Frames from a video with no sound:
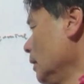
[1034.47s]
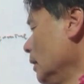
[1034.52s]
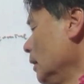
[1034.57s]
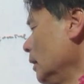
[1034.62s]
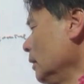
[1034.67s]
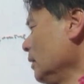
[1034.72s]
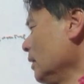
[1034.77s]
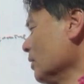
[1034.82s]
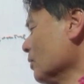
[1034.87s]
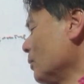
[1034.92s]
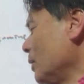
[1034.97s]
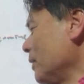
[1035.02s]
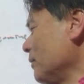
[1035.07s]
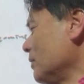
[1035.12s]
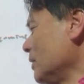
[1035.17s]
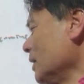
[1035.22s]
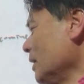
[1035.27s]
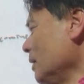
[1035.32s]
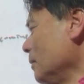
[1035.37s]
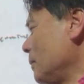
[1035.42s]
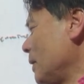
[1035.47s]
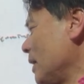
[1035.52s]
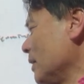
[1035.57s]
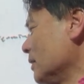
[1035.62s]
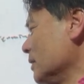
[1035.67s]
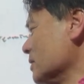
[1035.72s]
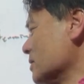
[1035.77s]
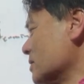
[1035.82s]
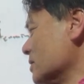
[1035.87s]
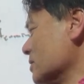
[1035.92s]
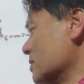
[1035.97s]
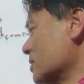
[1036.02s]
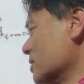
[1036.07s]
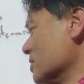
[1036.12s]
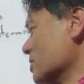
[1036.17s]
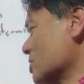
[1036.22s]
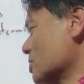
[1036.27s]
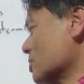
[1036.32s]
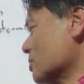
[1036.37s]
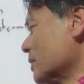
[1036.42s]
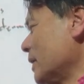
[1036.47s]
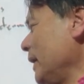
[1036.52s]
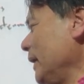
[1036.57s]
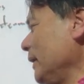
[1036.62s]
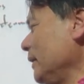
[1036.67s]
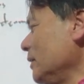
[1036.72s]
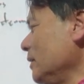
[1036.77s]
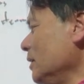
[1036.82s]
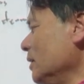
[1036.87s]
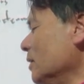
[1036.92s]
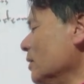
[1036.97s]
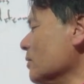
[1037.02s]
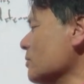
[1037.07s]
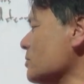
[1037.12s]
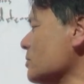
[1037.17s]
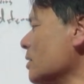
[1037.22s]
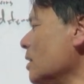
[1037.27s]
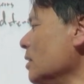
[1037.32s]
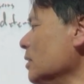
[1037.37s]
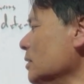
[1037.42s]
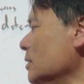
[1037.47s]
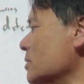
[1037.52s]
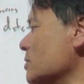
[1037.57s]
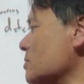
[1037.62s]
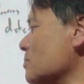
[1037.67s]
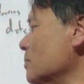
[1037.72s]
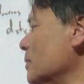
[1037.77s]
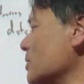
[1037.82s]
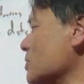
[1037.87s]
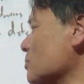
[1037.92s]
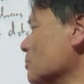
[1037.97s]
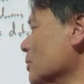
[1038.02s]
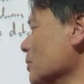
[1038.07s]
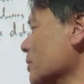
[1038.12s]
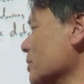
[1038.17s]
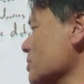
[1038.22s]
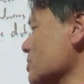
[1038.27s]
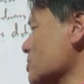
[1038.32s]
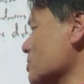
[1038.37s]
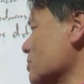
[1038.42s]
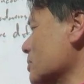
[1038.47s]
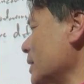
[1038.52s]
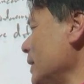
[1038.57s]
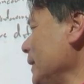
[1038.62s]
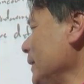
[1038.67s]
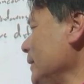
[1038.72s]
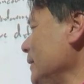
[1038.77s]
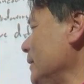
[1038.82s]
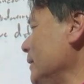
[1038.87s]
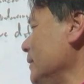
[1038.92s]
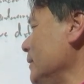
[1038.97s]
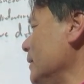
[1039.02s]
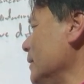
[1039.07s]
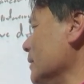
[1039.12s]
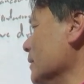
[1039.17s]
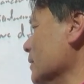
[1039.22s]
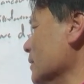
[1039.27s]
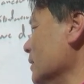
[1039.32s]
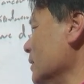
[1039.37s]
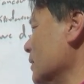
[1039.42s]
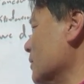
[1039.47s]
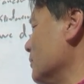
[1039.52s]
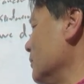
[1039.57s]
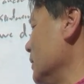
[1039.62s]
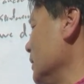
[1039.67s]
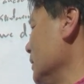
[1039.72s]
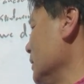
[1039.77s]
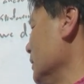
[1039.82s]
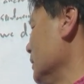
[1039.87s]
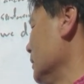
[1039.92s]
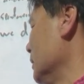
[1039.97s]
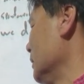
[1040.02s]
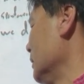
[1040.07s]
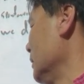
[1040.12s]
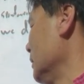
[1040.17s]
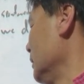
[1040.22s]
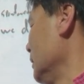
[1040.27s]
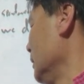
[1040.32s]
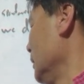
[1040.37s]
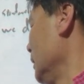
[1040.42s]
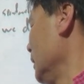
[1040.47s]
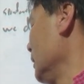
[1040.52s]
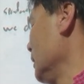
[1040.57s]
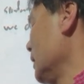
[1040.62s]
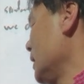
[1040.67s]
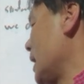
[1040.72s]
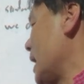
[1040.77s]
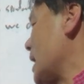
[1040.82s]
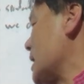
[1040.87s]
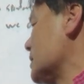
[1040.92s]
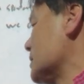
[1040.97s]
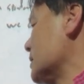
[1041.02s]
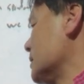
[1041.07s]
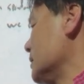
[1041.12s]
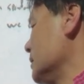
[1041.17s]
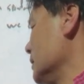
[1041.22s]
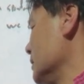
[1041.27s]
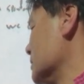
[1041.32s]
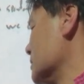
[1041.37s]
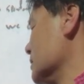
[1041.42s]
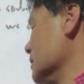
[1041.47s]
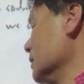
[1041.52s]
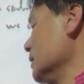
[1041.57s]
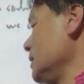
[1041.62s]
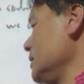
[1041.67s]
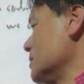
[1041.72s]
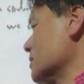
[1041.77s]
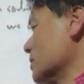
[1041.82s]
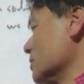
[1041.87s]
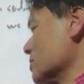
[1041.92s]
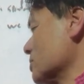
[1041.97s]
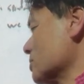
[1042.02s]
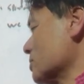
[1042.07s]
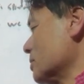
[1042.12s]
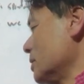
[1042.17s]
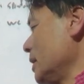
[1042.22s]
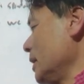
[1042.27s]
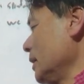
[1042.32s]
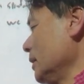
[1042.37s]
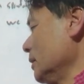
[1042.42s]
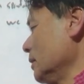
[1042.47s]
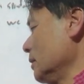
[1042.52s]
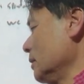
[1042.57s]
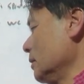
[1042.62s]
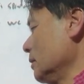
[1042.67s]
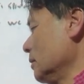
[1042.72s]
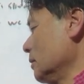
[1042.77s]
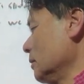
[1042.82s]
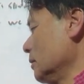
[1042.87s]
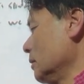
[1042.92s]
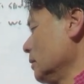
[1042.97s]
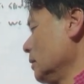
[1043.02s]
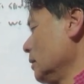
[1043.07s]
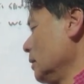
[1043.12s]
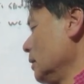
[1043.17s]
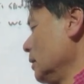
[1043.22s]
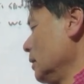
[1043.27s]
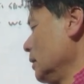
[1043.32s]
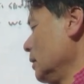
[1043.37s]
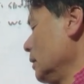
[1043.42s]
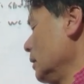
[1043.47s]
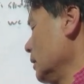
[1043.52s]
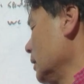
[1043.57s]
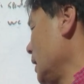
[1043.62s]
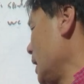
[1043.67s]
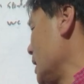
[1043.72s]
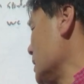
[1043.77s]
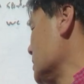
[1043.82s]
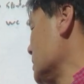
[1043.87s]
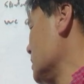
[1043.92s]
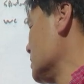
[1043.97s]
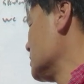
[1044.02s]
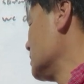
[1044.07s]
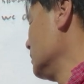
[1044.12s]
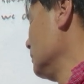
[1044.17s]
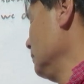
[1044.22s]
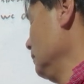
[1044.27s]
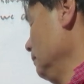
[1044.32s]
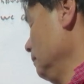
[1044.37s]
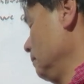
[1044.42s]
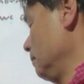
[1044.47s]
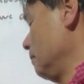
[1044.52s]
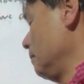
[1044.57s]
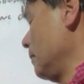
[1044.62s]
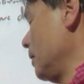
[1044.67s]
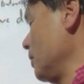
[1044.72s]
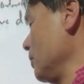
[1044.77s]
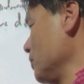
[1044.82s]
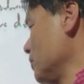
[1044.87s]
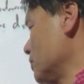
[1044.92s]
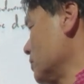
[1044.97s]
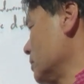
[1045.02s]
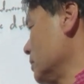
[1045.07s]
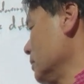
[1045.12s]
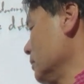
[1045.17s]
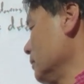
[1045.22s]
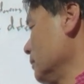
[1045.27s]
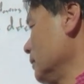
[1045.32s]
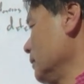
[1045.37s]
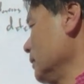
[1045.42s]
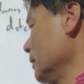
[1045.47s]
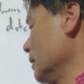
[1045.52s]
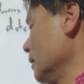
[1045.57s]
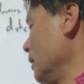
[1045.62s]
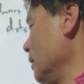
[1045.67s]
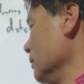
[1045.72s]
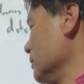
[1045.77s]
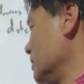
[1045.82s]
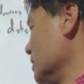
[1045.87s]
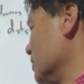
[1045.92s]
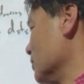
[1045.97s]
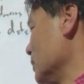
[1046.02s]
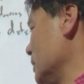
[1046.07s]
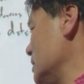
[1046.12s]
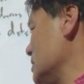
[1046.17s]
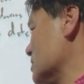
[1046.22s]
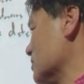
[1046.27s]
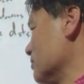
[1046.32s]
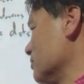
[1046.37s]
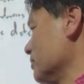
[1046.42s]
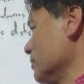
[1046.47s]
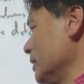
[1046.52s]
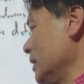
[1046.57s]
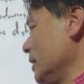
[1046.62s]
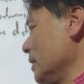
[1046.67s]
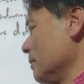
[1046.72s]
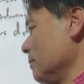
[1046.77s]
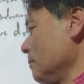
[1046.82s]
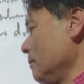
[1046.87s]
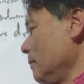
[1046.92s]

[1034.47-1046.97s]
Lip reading: Another way of thinking about this is constraint. Solid is much more constrained than a liquid, and a gas is the least constrained. The gas has the most, degrees of freedom.